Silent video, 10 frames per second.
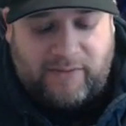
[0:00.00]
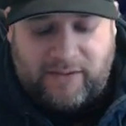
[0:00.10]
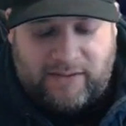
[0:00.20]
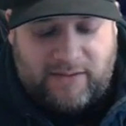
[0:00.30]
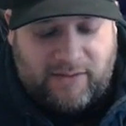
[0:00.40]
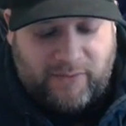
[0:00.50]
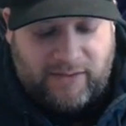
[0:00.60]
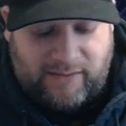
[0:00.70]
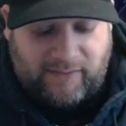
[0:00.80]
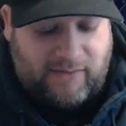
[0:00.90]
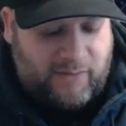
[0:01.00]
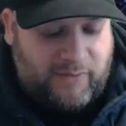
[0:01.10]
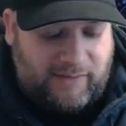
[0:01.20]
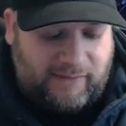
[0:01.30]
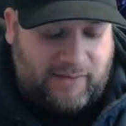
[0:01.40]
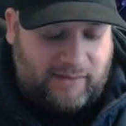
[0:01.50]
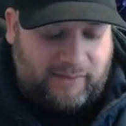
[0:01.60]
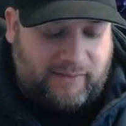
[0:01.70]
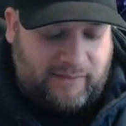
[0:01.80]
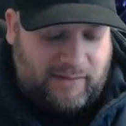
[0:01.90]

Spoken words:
Never get duckweed because duckweed sucks.